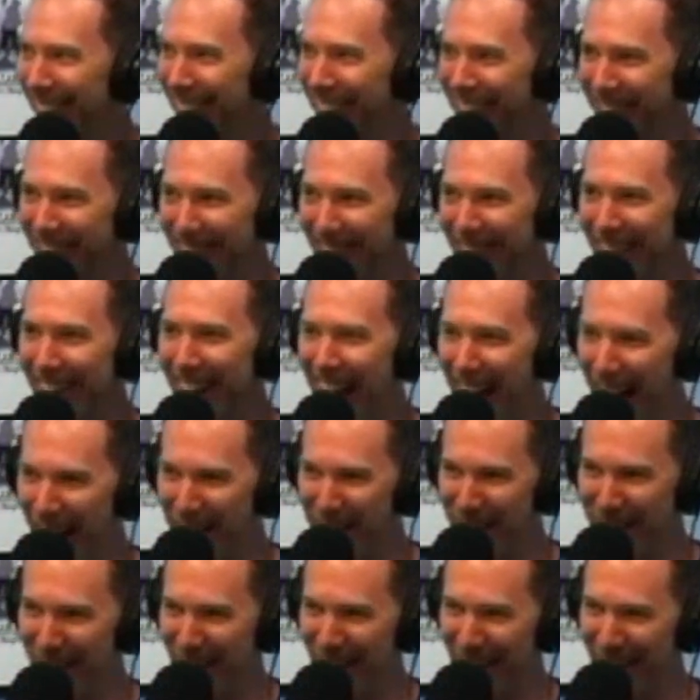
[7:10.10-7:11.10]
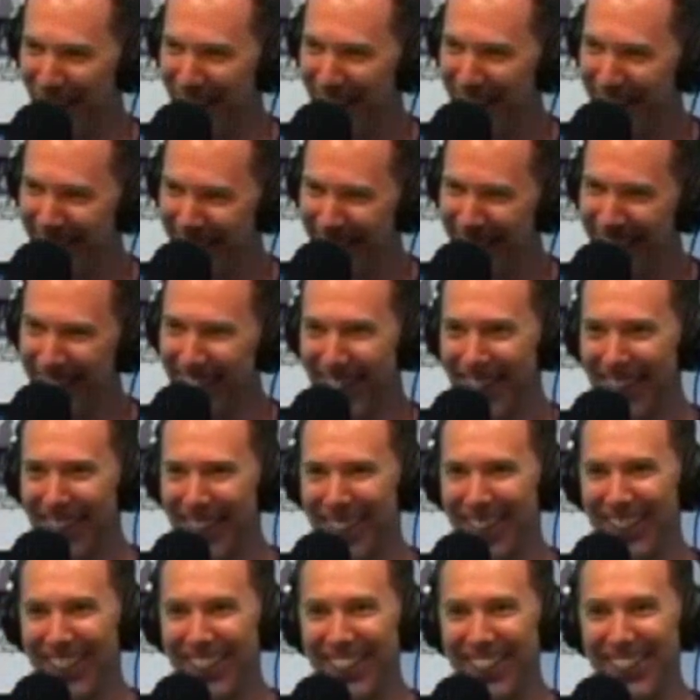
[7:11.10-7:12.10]

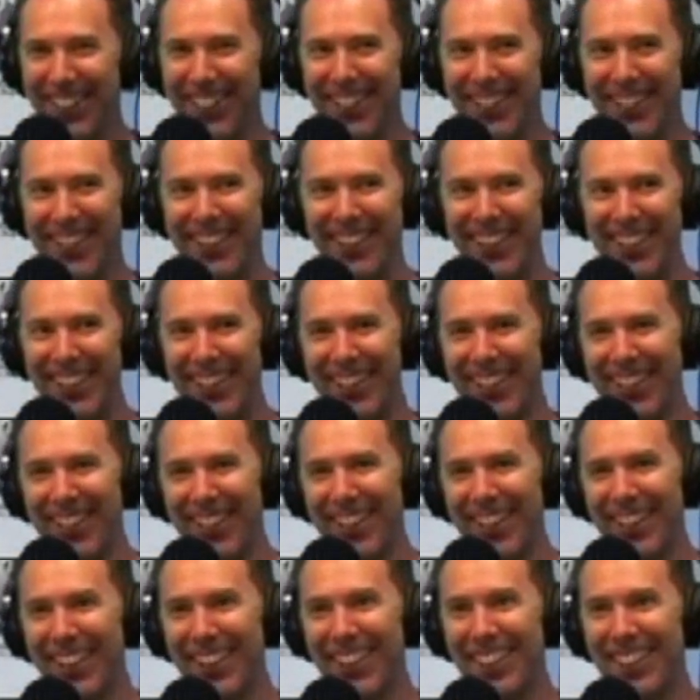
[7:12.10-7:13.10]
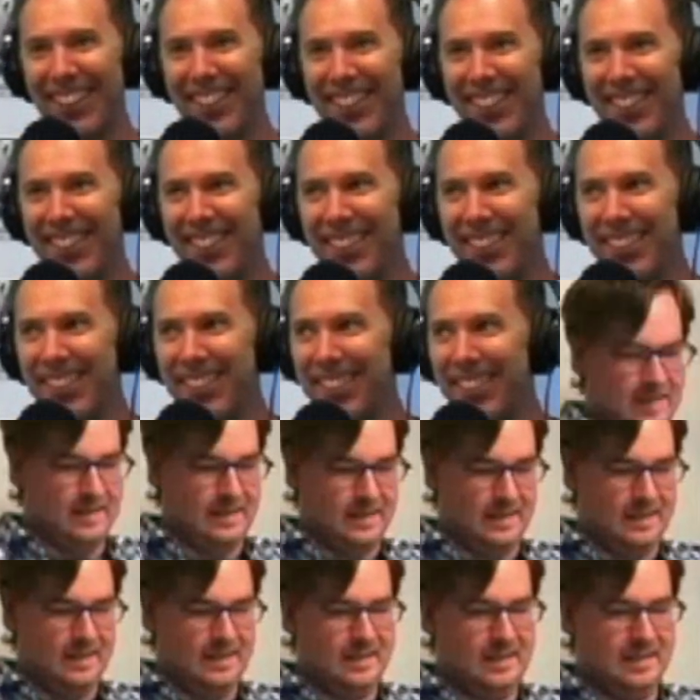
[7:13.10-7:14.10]

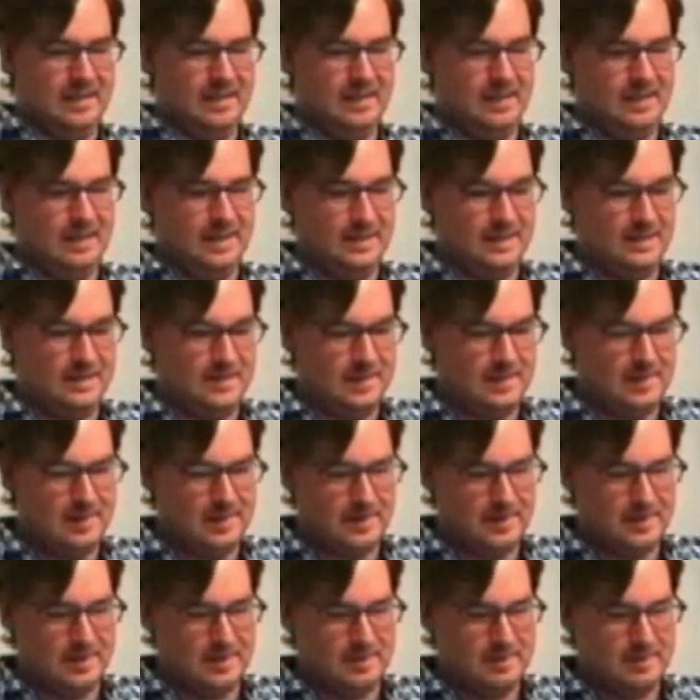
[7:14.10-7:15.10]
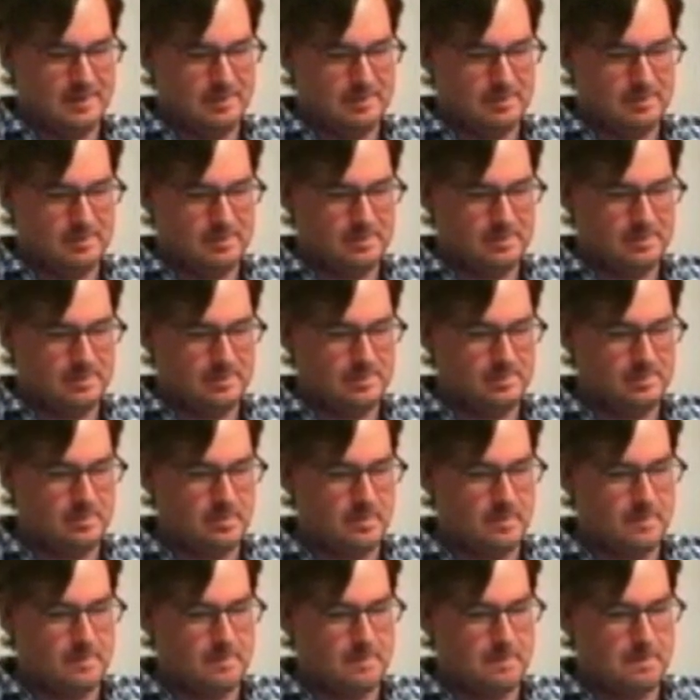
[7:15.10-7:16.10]

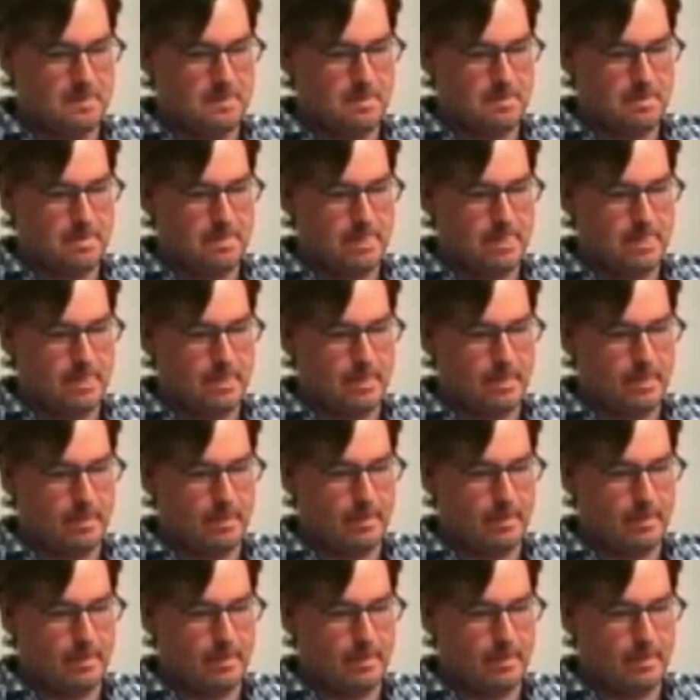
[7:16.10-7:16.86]
The person shown says nothing.